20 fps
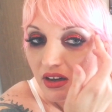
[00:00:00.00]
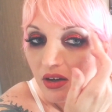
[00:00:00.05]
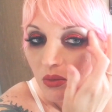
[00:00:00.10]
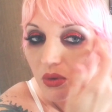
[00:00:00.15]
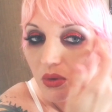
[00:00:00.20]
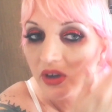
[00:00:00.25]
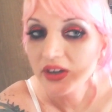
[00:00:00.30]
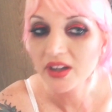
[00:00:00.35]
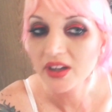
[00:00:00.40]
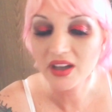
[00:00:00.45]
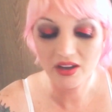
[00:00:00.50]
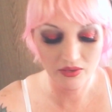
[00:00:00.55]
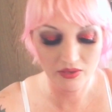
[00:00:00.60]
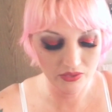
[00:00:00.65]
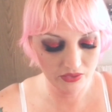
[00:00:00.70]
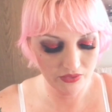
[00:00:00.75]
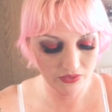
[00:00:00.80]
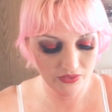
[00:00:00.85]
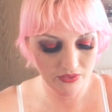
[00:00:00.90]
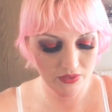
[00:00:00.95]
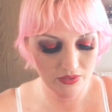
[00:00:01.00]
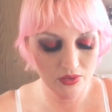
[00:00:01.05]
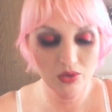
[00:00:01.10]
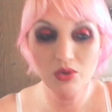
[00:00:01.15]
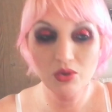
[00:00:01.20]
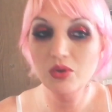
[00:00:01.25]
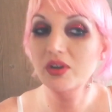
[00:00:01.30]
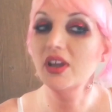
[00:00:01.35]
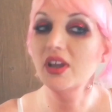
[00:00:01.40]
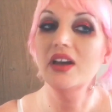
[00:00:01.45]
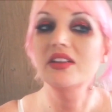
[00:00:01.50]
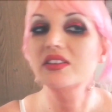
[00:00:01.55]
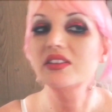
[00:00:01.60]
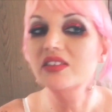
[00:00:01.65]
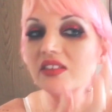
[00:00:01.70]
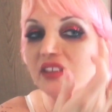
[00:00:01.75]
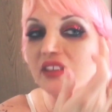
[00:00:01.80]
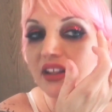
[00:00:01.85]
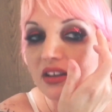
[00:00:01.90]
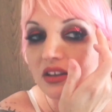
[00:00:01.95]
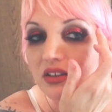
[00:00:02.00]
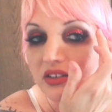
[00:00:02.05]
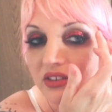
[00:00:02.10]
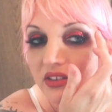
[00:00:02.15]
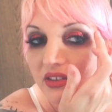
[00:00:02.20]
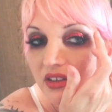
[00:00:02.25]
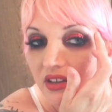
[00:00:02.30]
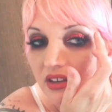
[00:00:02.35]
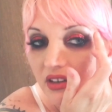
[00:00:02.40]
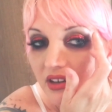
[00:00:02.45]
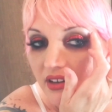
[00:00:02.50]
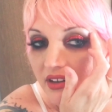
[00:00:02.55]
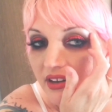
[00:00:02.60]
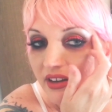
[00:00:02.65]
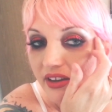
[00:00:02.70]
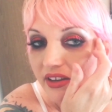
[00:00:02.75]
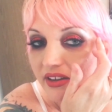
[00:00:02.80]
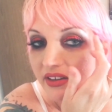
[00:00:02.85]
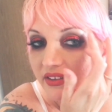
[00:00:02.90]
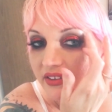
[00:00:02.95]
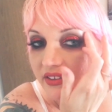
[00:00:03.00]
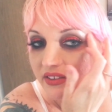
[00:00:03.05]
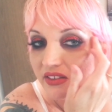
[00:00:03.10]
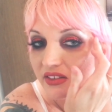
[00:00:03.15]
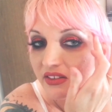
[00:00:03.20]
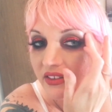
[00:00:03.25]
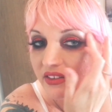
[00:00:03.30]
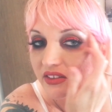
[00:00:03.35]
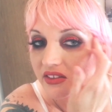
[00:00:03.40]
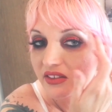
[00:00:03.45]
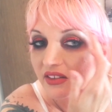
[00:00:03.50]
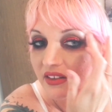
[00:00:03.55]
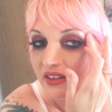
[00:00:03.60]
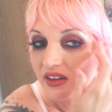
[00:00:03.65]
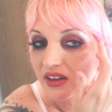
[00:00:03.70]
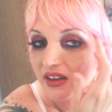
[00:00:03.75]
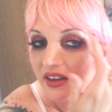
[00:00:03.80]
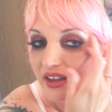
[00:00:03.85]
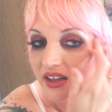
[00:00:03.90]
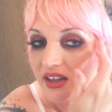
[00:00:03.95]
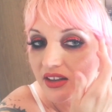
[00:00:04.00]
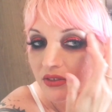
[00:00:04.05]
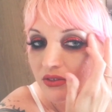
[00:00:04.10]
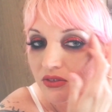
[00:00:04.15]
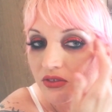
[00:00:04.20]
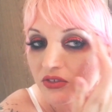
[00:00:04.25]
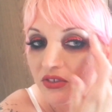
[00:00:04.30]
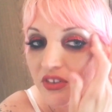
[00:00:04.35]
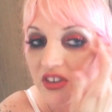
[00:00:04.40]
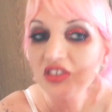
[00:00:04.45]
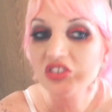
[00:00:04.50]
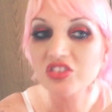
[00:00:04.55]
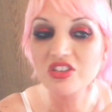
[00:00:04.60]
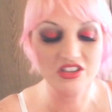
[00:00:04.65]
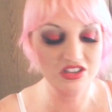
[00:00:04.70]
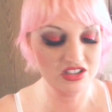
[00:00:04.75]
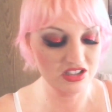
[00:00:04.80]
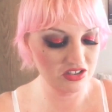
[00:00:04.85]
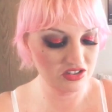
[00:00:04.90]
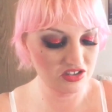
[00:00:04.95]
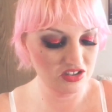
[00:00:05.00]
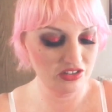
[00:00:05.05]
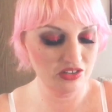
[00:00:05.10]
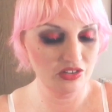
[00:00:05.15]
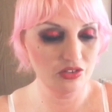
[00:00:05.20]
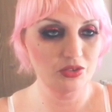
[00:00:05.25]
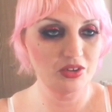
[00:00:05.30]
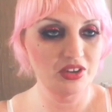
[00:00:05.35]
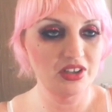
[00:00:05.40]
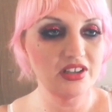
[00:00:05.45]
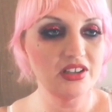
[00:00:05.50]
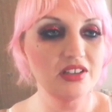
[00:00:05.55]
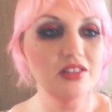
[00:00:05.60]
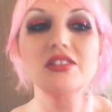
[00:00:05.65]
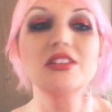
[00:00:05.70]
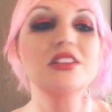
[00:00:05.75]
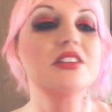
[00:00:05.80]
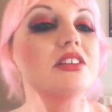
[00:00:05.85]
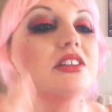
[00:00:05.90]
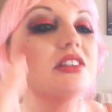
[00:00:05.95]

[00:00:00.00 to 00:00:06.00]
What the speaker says: I wanna have, oh yeah, see that looks nice. This is, again, finishing touches, right?